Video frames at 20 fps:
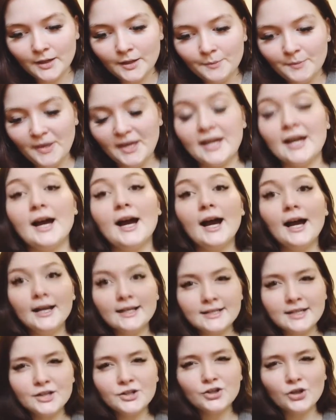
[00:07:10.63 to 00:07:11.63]

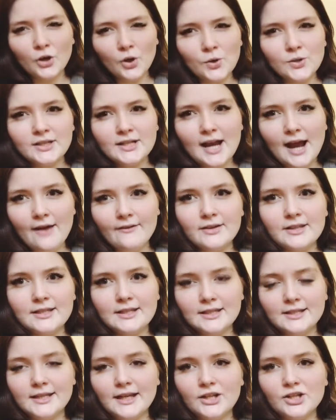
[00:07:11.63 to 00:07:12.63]
because I chose to have a
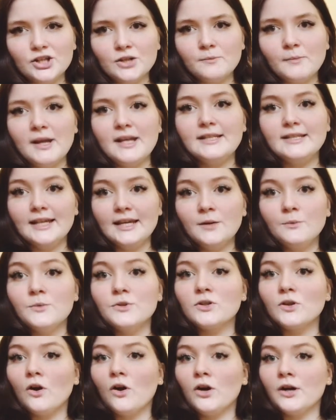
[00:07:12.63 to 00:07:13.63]
C-section, my date
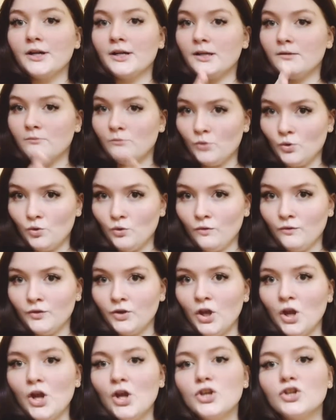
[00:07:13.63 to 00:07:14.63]
was already moved.
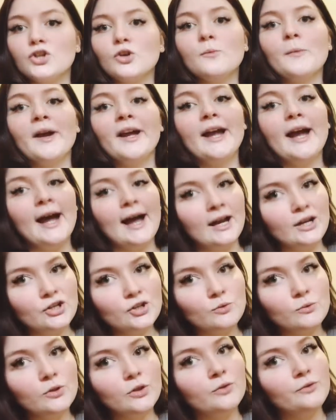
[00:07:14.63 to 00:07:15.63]
So my
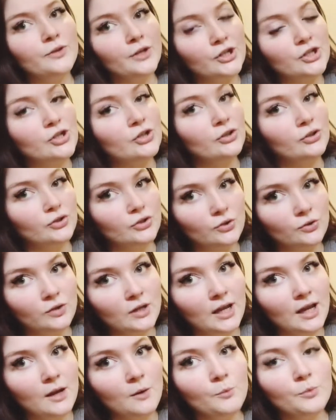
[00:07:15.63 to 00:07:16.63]
actual original due
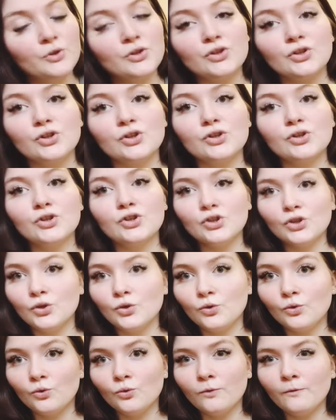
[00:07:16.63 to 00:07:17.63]
date was
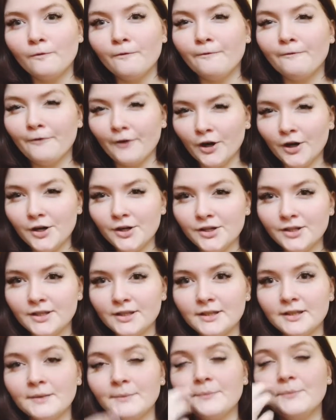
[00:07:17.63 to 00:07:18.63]
June
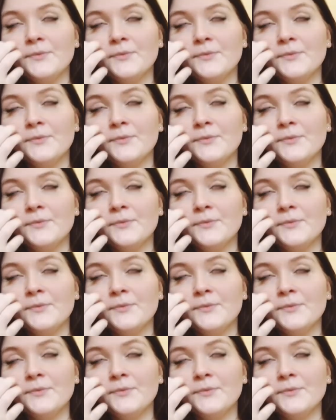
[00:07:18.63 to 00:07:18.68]
1st.